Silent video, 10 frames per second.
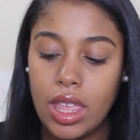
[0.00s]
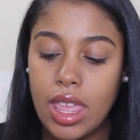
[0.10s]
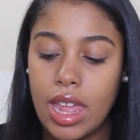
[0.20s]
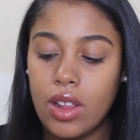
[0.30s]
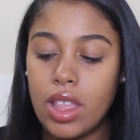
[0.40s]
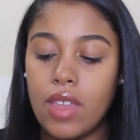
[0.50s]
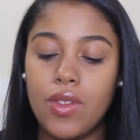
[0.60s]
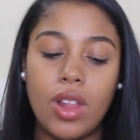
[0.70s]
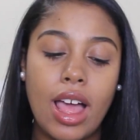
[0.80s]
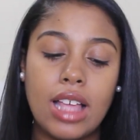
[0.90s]
Yeah, I know they give
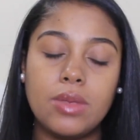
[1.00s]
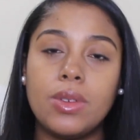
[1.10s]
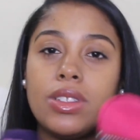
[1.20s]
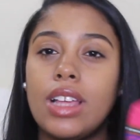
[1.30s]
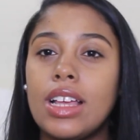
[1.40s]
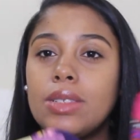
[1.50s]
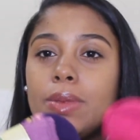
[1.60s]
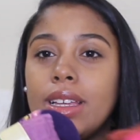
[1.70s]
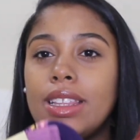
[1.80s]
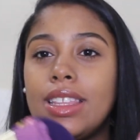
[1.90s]
you the hospital socks,
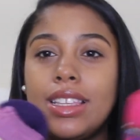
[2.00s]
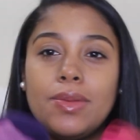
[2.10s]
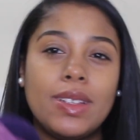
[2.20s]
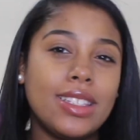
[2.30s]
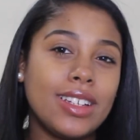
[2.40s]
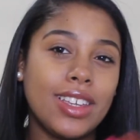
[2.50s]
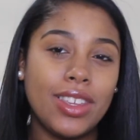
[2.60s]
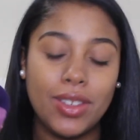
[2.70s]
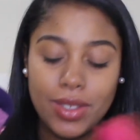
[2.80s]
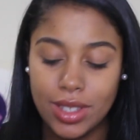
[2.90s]
but these ones are
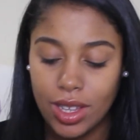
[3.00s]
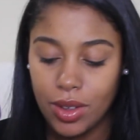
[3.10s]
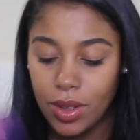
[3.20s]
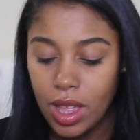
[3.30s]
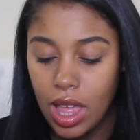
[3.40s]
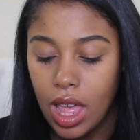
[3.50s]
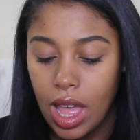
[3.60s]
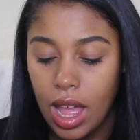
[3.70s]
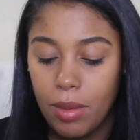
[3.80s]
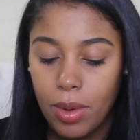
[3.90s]
cute, so
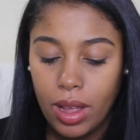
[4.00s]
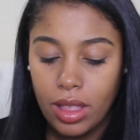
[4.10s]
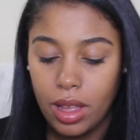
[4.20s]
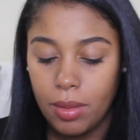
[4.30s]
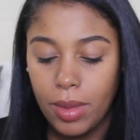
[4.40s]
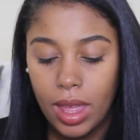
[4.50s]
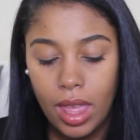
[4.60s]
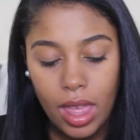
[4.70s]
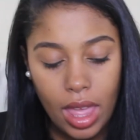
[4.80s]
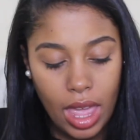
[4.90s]
I brought them.
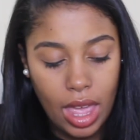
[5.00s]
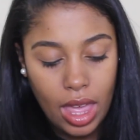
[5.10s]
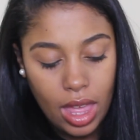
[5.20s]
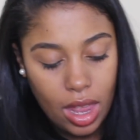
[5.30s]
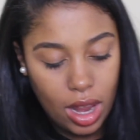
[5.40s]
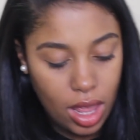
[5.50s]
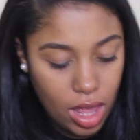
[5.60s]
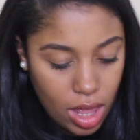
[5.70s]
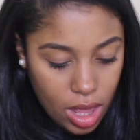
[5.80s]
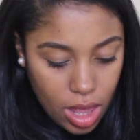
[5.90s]
And
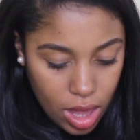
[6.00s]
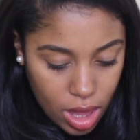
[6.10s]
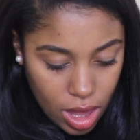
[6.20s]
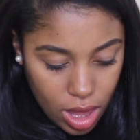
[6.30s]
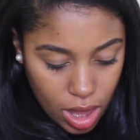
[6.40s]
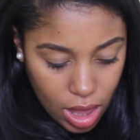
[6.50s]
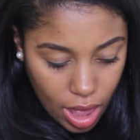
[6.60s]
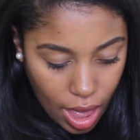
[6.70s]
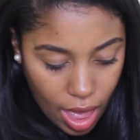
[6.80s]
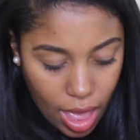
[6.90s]

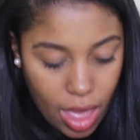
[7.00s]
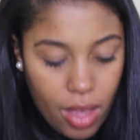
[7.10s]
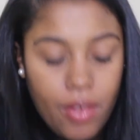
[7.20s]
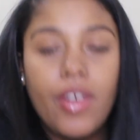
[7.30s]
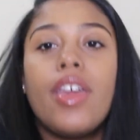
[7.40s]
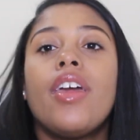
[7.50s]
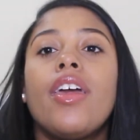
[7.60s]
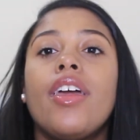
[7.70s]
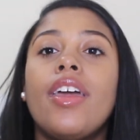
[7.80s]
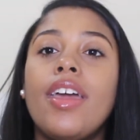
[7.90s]
I have
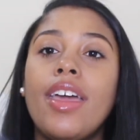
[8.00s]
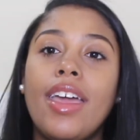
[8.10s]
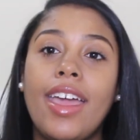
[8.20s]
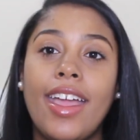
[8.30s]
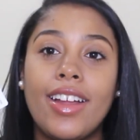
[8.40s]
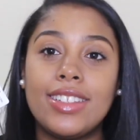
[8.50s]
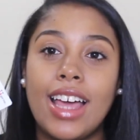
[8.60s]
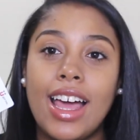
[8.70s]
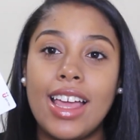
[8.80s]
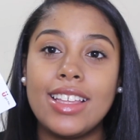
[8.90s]
hair
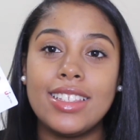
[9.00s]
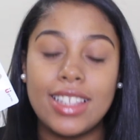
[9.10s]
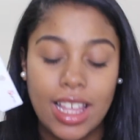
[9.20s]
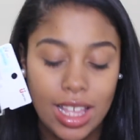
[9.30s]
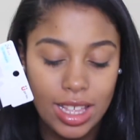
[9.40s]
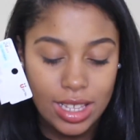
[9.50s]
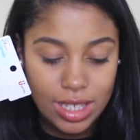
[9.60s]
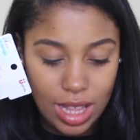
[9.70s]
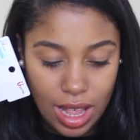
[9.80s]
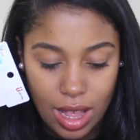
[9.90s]
ties because